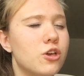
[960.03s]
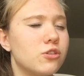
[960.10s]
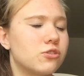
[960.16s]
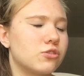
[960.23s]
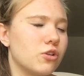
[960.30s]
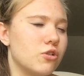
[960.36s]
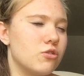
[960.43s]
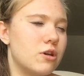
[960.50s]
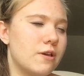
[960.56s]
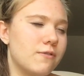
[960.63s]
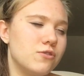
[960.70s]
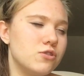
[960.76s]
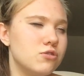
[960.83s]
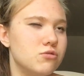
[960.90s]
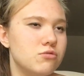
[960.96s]
So
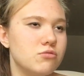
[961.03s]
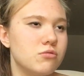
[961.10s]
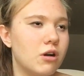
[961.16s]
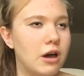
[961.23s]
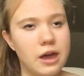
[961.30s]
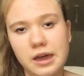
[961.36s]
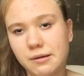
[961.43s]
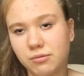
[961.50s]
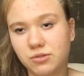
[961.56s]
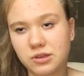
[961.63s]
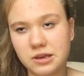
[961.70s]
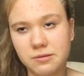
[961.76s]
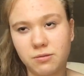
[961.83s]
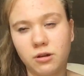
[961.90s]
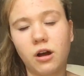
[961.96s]
if you are able to
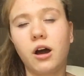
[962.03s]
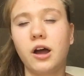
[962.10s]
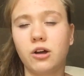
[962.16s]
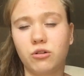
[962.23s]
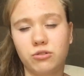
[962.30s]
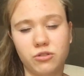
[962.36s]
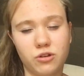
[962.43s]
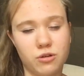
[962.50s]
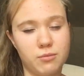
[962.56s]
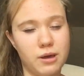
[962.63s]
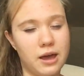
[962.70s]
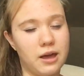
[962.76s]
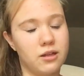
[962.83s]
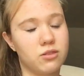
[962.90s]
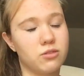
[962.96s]
keep an eye on them
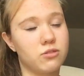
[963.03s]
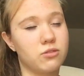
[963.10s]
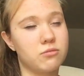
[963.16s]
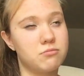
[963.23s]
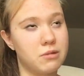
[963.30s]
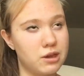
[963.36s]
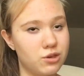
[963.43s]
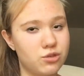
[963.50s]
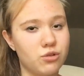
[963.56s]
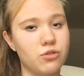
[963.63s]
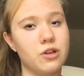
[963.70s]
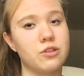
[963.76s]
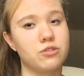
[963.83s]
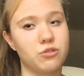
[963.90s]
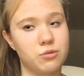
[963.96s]
and make sure
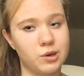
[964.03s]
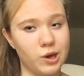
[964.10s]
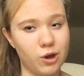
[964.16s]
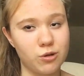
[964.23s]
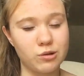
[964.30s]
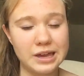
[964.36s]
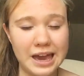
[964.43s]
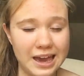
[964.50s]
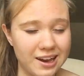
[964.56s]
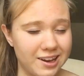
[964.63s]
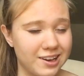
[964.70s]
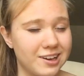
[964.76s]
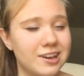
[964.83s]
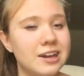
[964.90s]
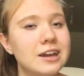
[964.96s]
they're doing
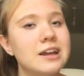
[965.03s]
okay,